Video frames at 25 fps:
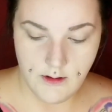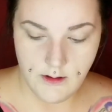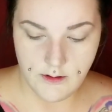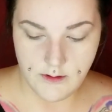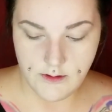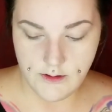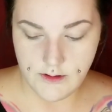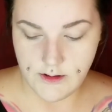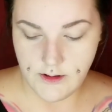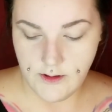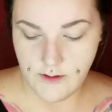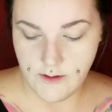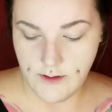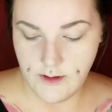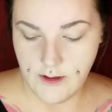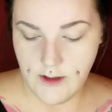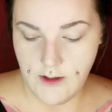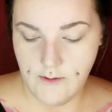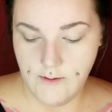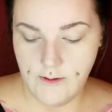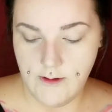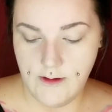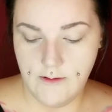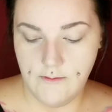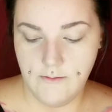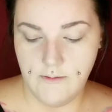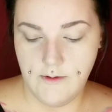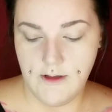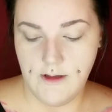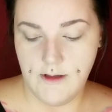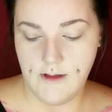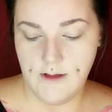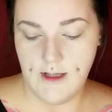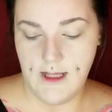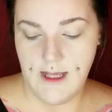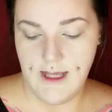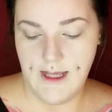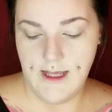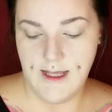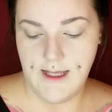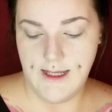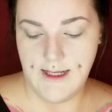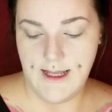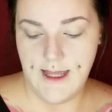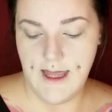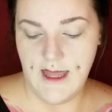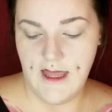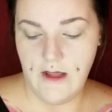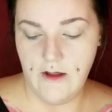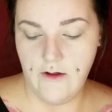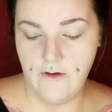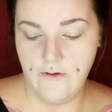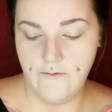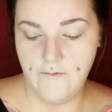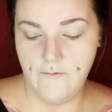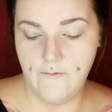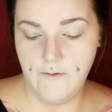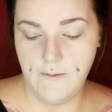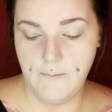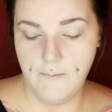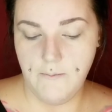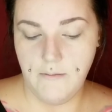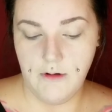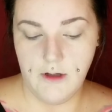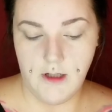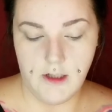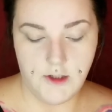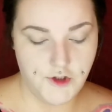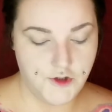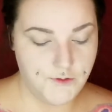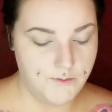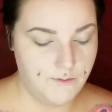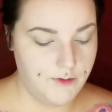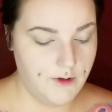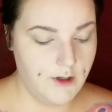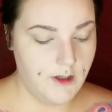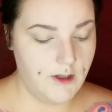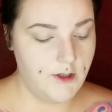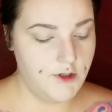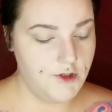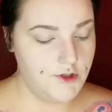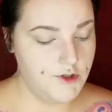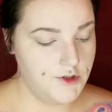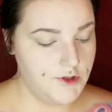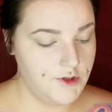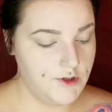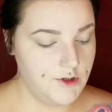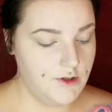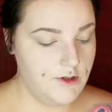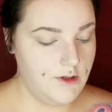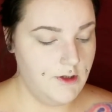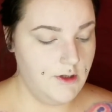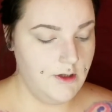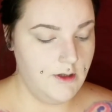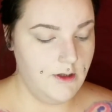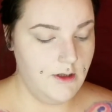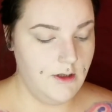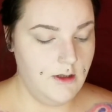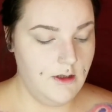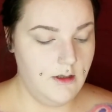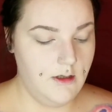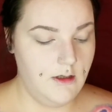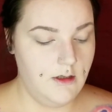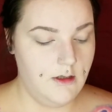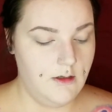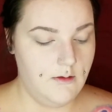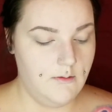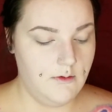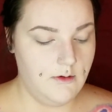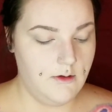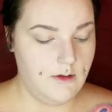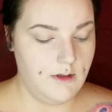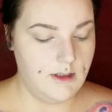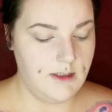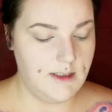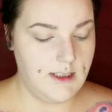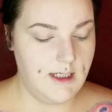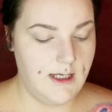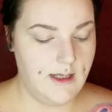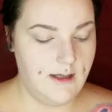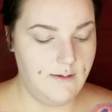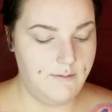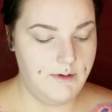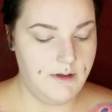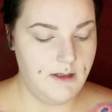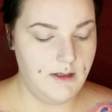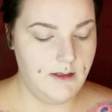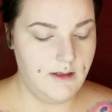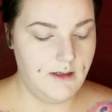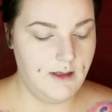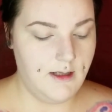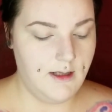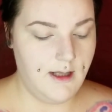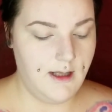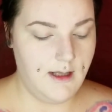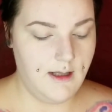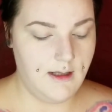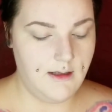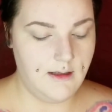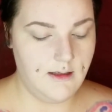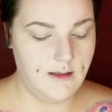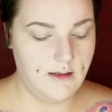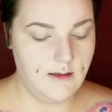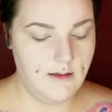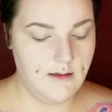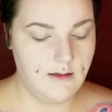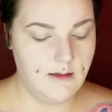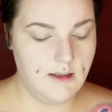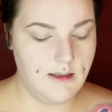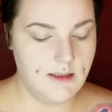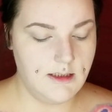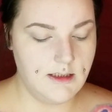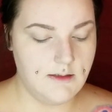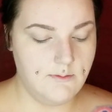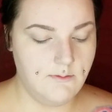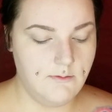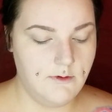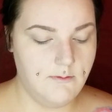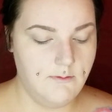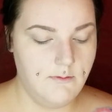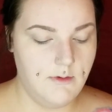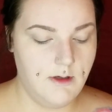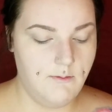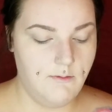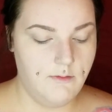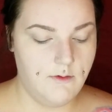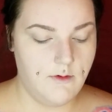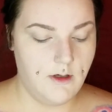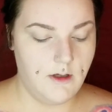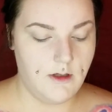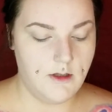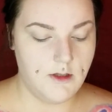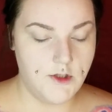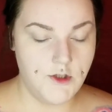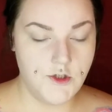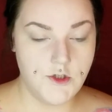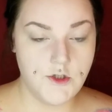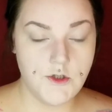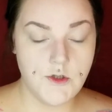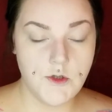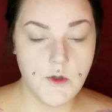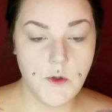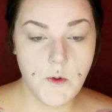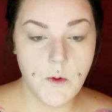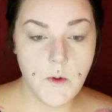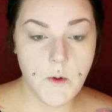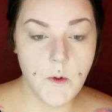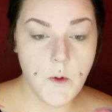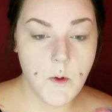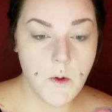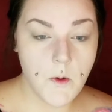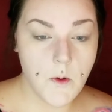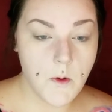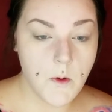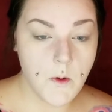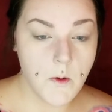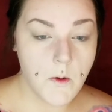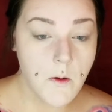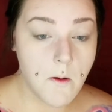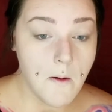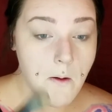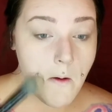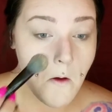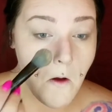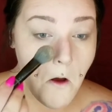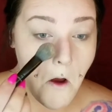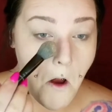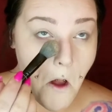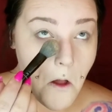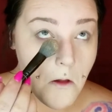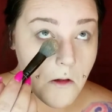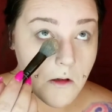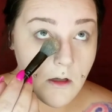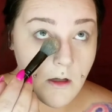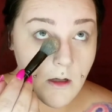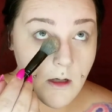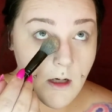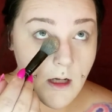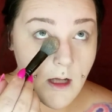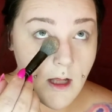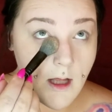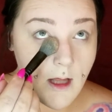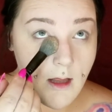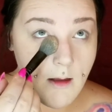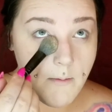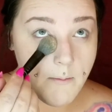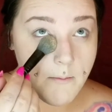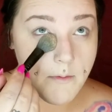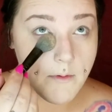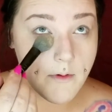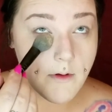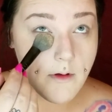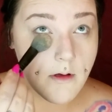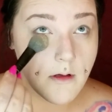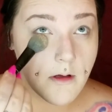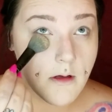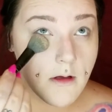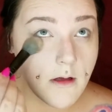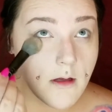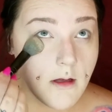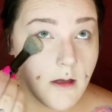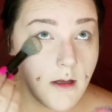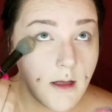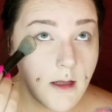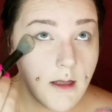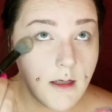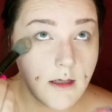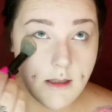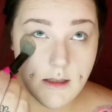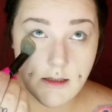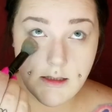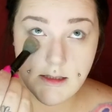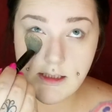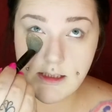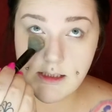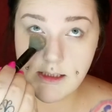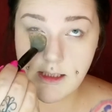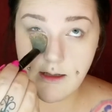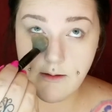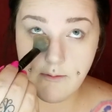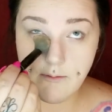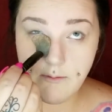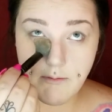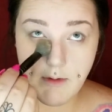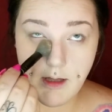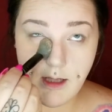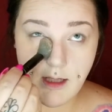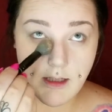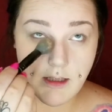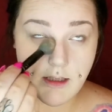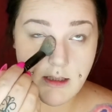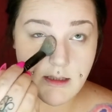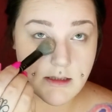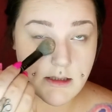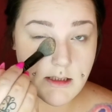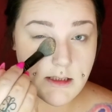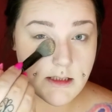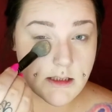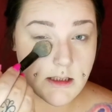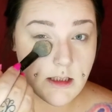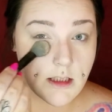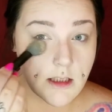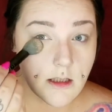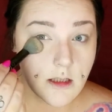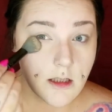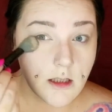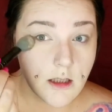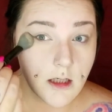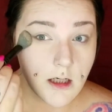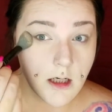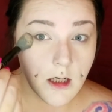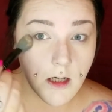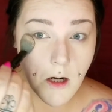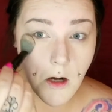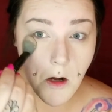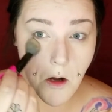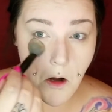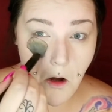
Just going to go in with a e.l.f. blush brush. I'm going to tap into that get some on my brush, look up, and then set my concealer.